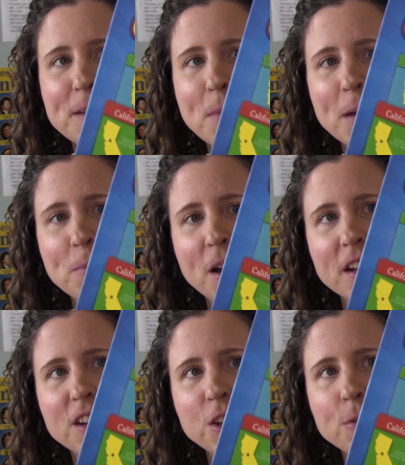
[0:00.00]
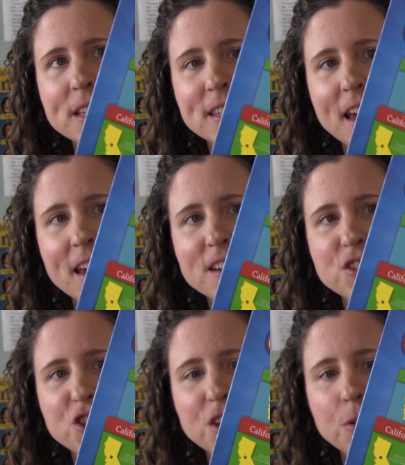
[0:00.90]
think Mike bought it, U S
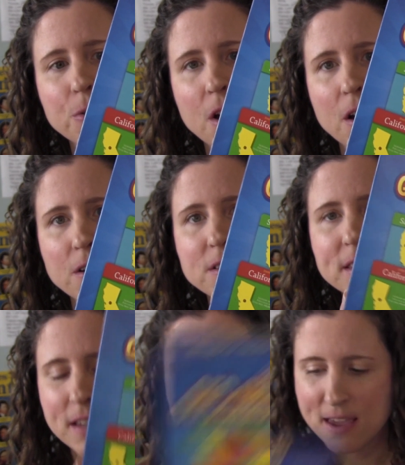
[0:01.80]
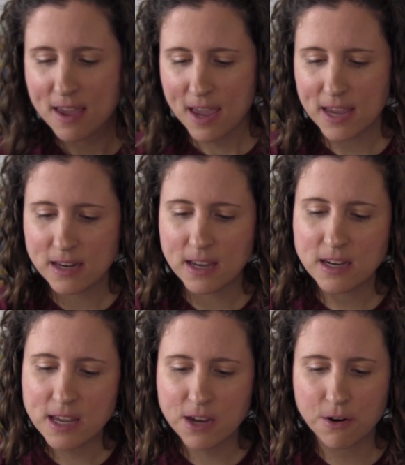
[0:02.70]
A Geo cards. And
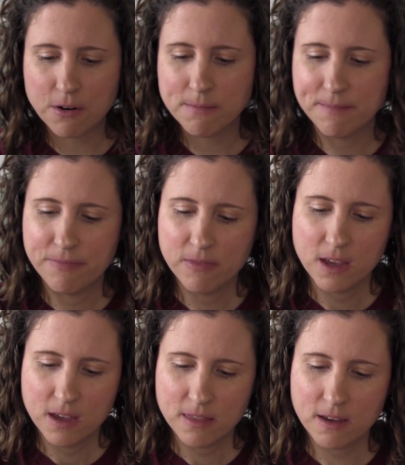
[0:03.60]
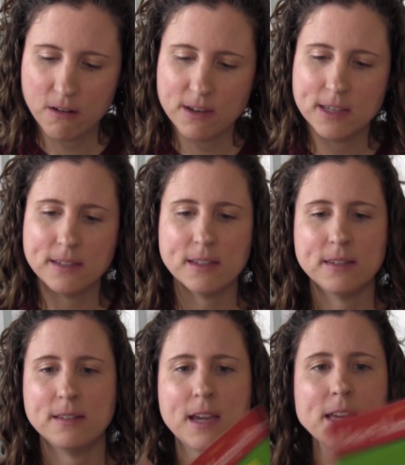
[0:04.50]
in here, there is a
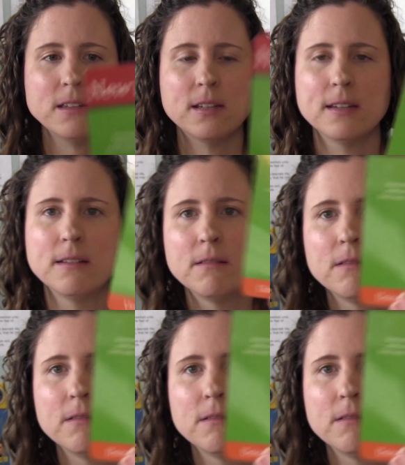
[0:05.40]
state